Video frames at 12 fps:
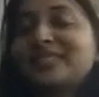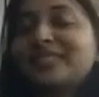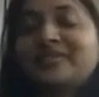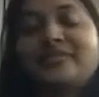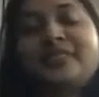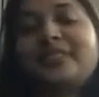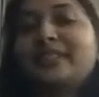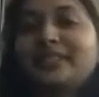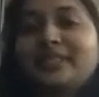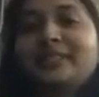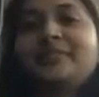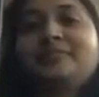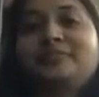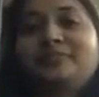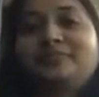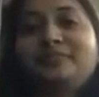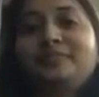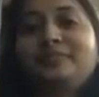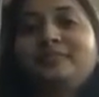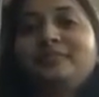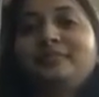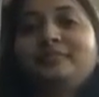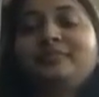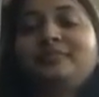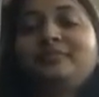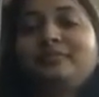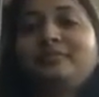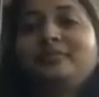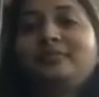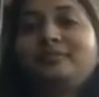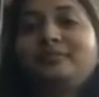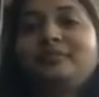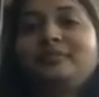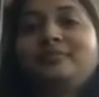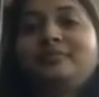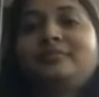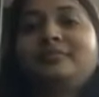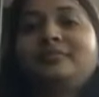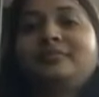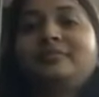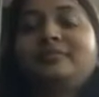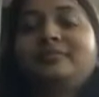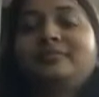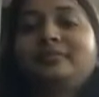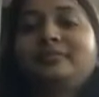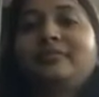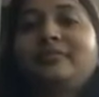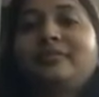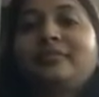[no speech]